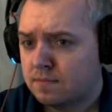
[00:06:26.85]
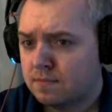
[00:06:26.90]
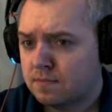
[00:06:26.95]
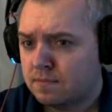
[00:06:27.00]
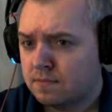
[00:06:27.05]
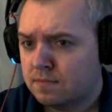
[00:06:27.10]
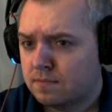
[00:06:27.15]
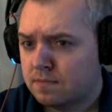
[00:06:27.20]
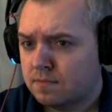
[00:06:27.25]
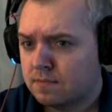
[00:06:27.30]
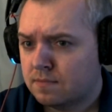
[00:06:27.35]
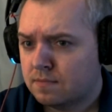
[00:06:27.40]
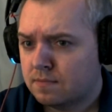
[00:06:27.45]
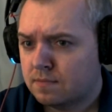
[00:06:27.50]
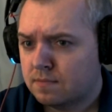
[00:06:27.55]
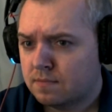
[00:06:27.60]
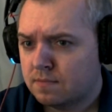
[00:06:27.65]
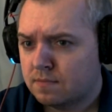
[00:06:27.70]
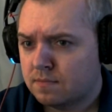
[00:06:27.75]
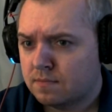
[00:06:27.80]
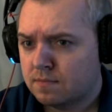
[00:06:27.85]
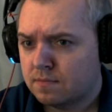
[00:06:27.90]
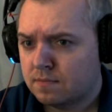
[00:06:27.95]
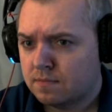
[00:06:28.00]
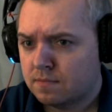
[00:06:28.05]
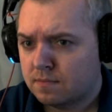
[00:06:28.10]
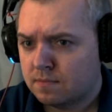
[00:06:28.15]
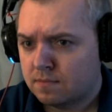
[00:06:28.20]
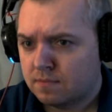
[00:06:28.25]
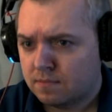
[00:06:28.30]

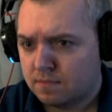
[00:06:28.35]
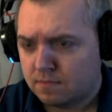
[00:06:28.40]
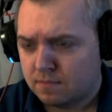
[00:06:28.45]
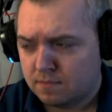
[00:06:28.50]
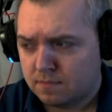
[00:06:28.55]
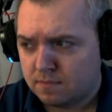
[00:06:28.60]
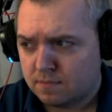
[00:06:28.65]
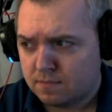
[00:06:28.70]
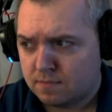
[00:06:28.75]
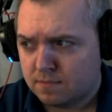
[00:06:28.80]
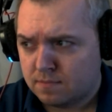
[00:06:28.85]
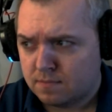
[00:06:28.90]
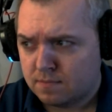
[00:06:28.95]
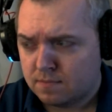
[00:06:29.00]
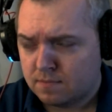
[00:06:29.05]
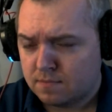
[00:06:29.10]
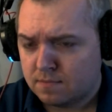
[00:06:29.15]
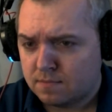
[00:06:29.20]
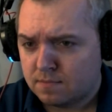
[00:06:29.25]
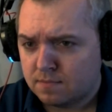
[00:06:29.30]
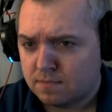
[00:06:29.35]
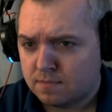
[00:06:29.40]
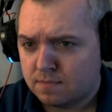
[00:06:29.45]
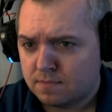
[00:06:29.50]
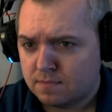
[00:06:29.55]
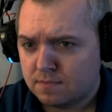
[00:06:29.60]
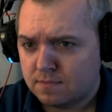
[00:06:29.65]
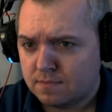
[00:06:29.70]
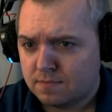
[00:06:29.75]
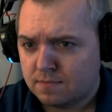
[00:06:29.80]

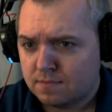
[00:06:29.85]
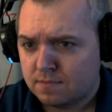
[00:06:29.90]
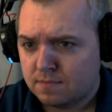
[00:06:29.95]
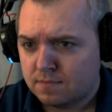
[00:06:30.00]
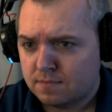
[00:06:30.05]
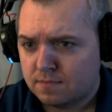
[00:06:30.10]
[no speech]